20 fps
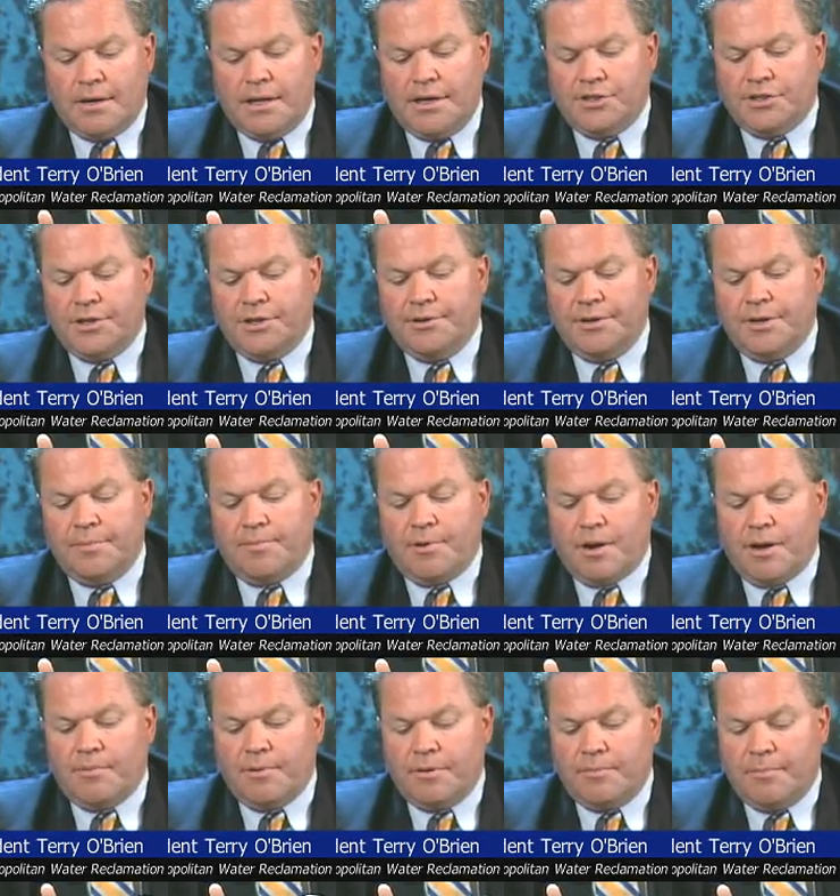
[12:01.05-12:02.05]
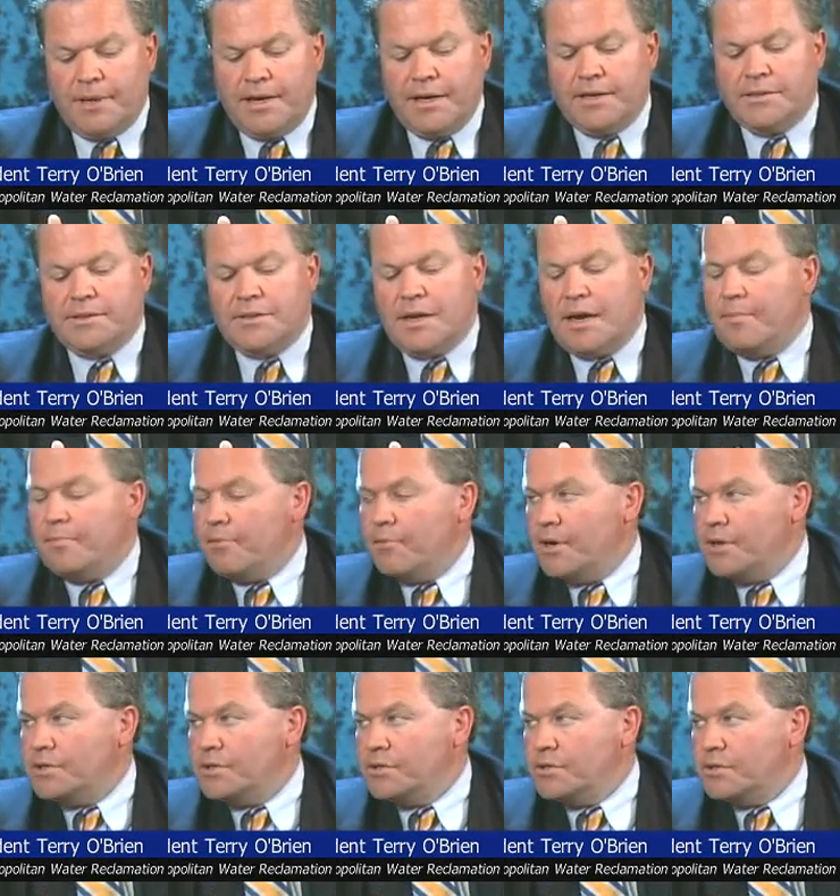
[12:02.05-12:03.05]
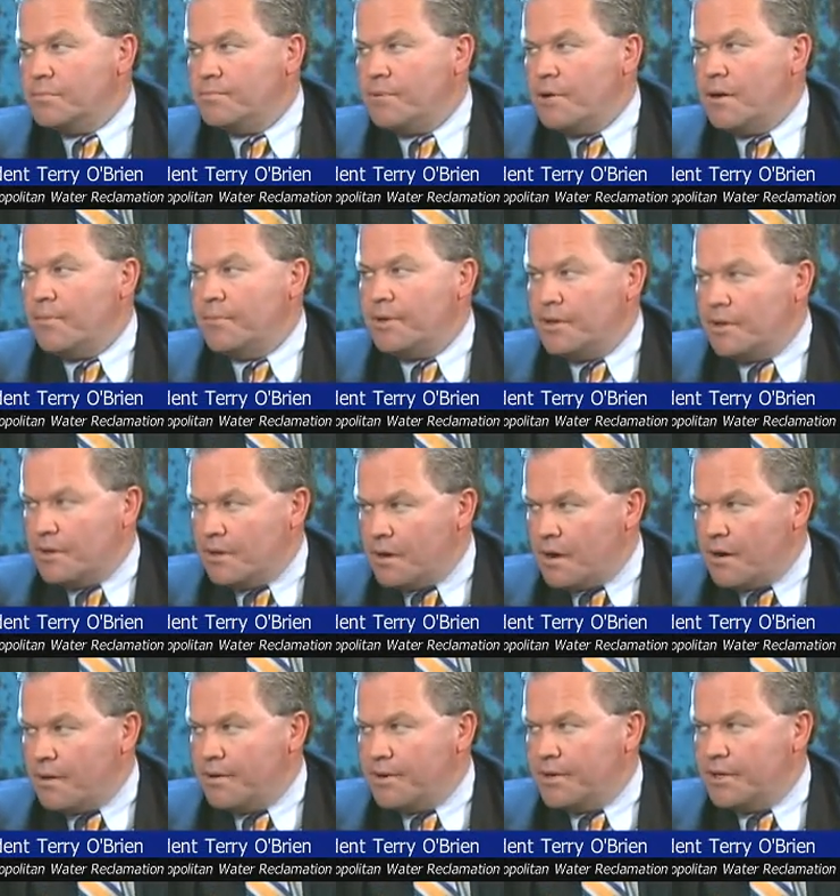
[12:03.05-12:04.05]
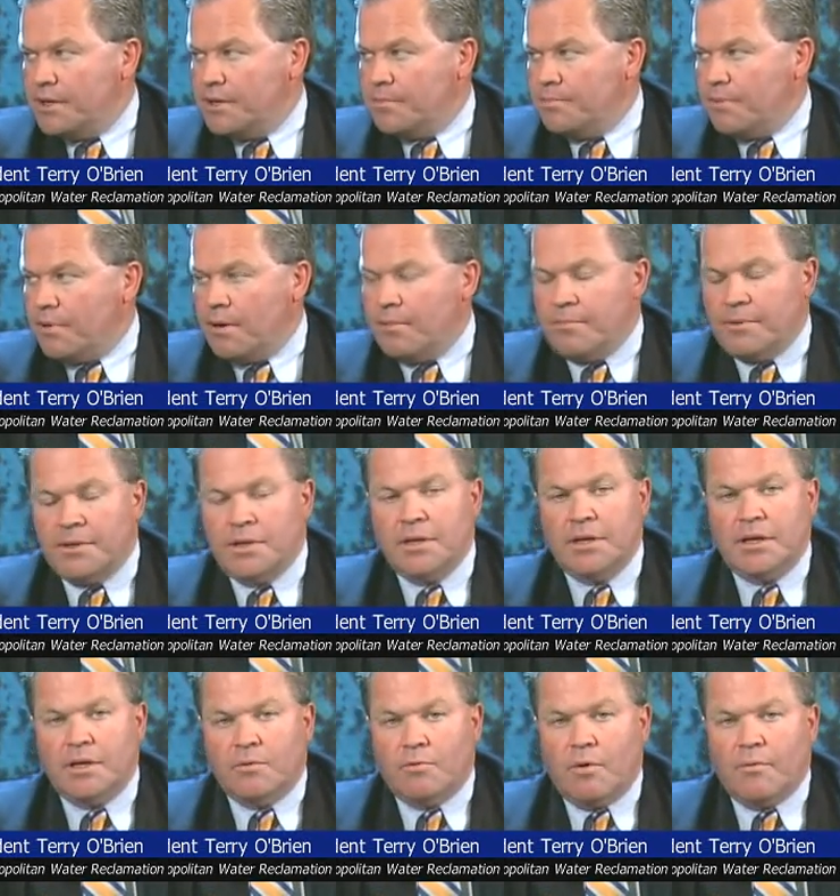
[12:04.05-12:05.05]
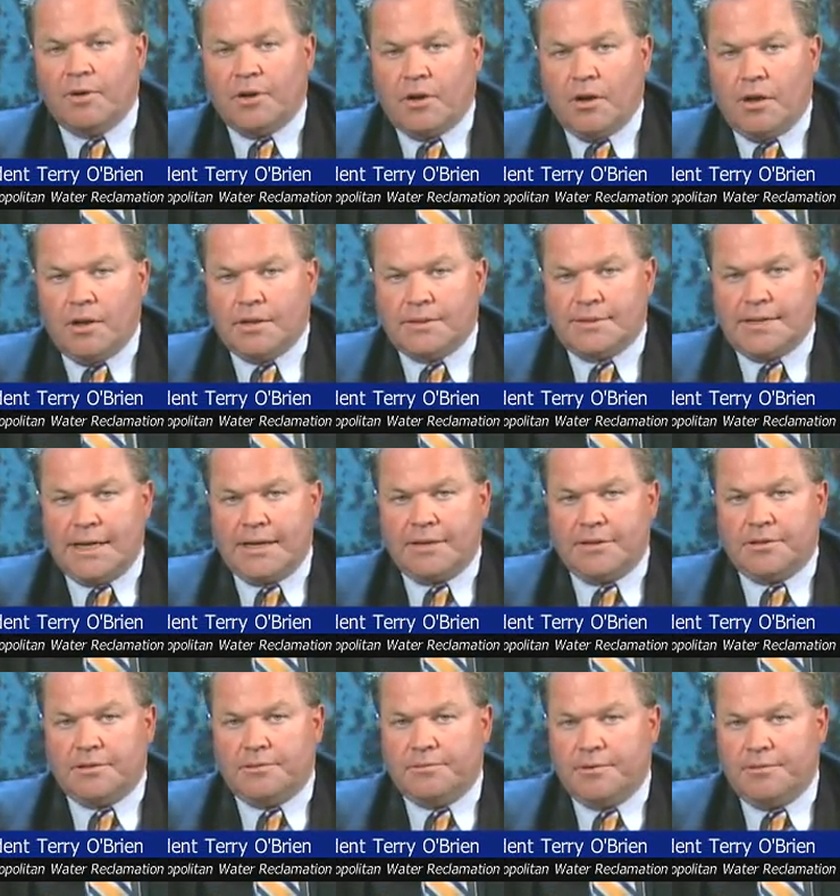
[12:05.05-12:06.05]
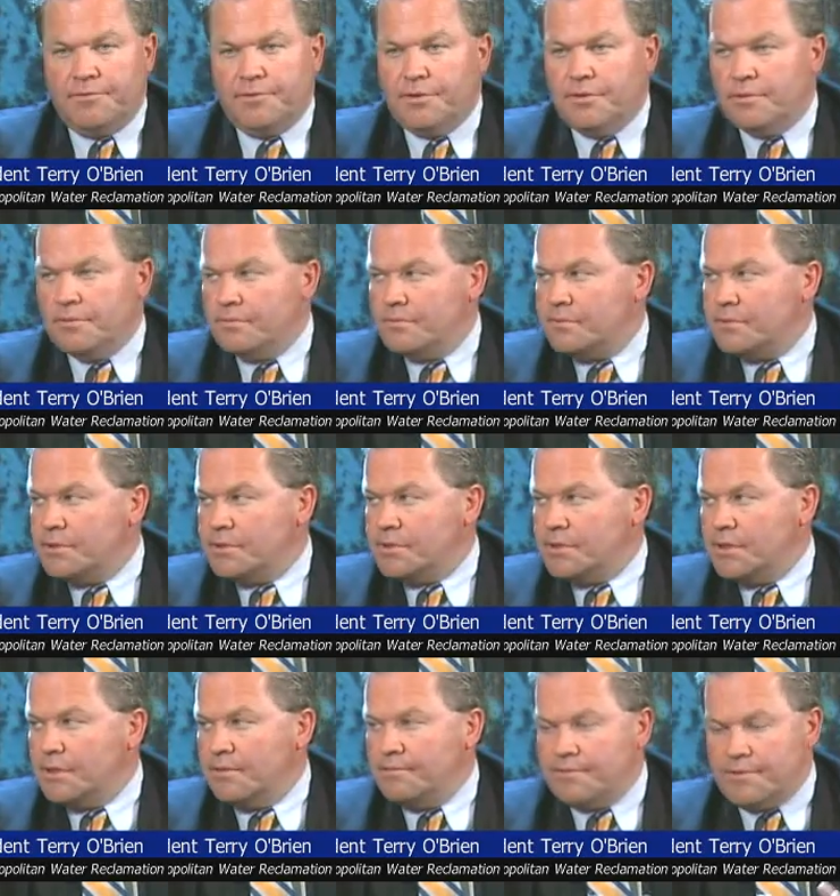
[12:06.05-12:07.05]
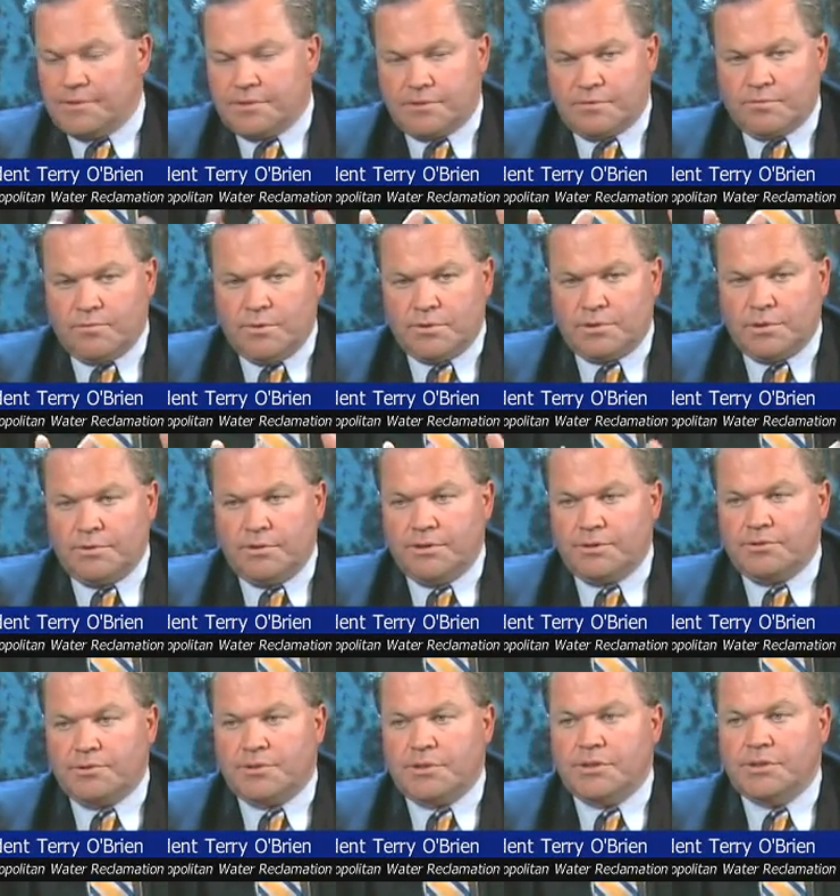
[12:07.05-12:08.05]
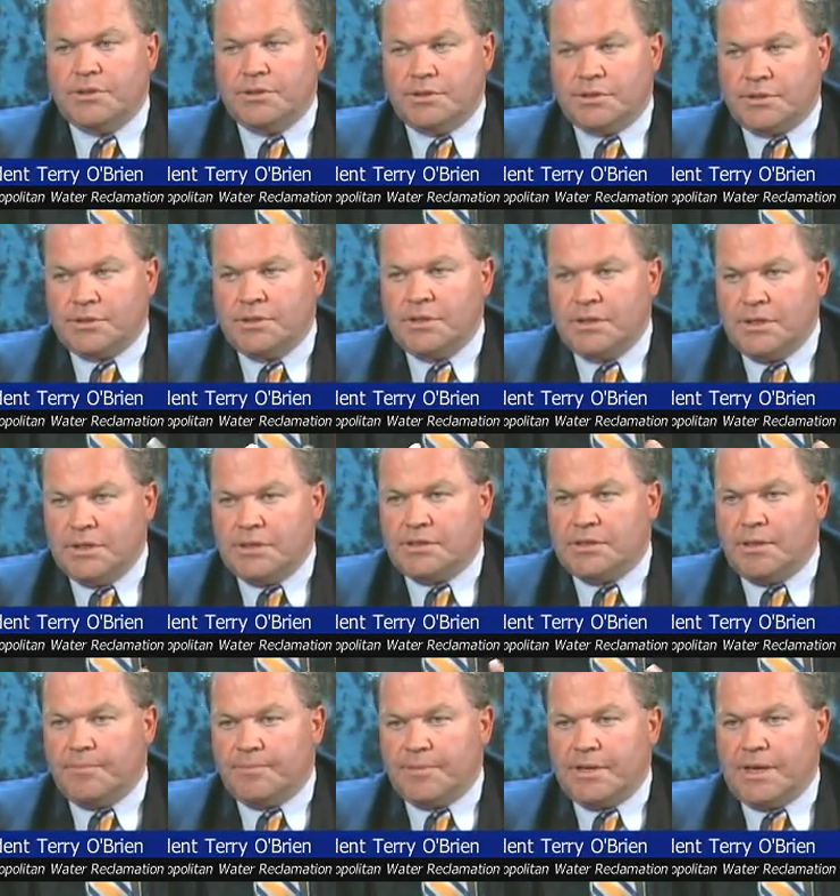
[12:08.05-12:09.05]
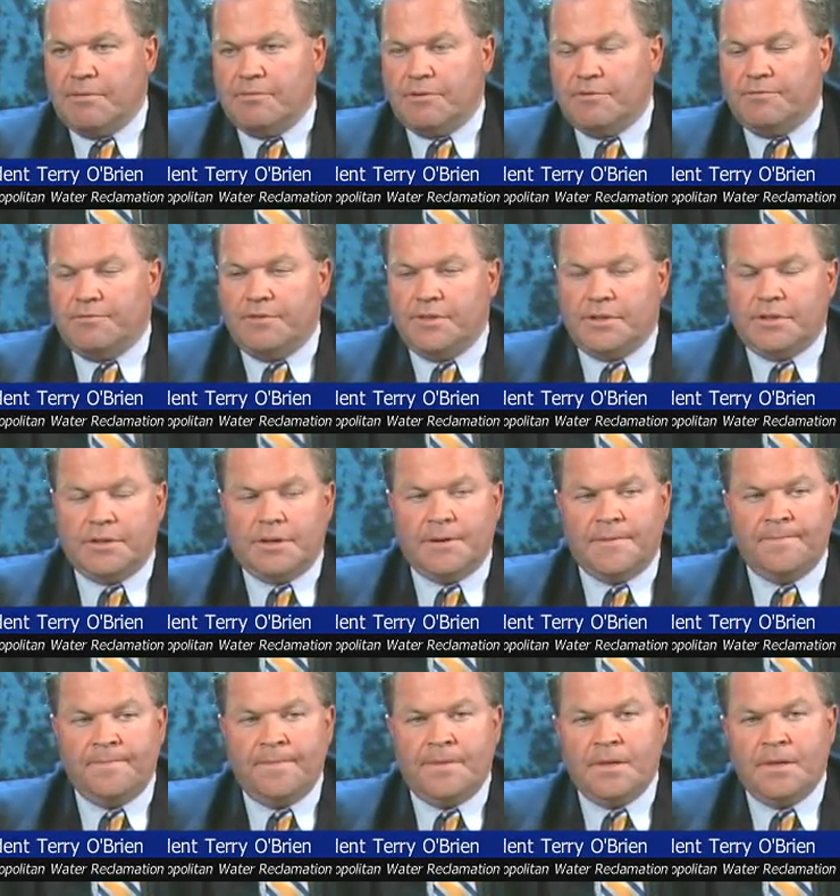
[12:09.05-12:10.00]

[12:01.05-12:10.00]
engineering department, maintenance and operations department, and an R&D department, and what we call a technical review to see if it's what they're interested in is, is something that would fit there.